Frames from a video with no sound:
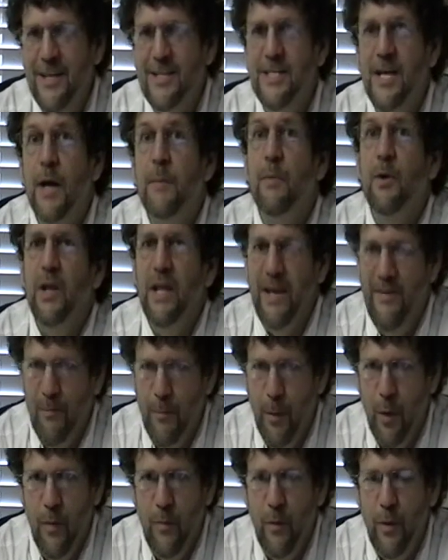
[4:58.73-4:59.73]
This is unbelievable.
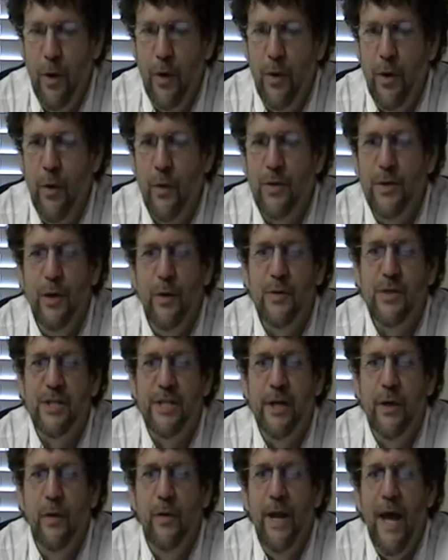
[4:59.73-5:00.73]
You're, You're
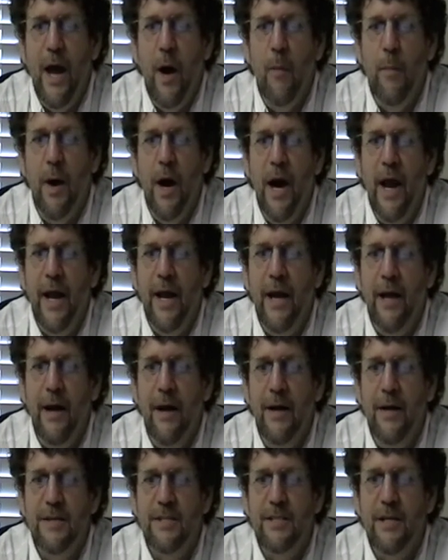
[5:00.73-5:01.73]
still now buying
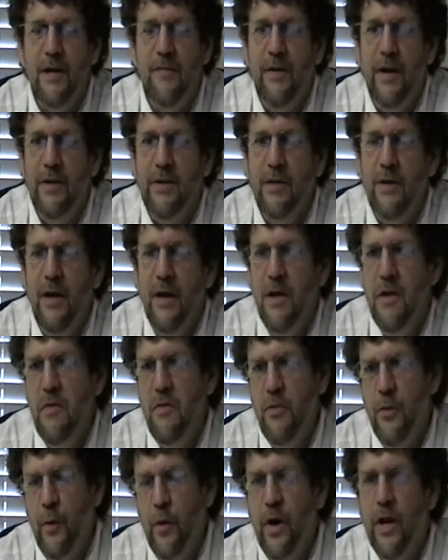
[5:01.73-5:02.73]
stuff at
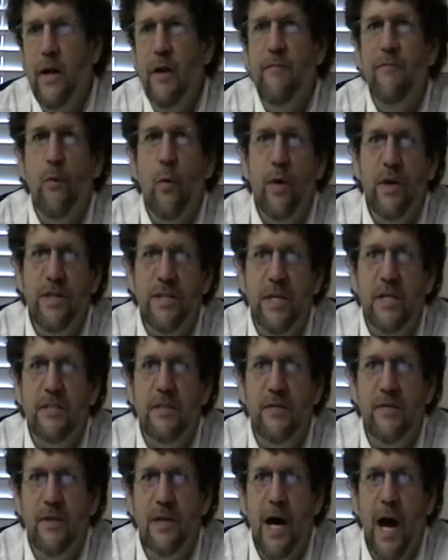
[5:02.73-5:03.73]
30 to 40 cents
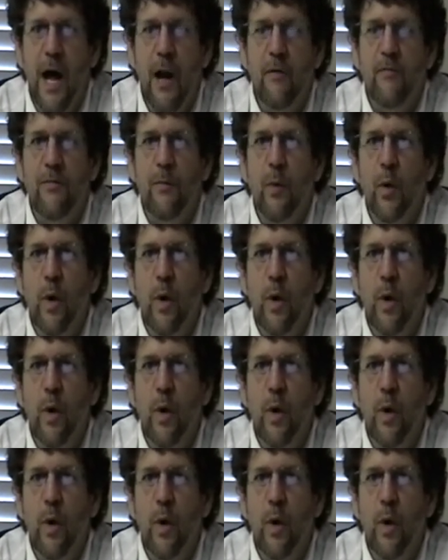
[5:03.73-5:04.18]
on the dollar from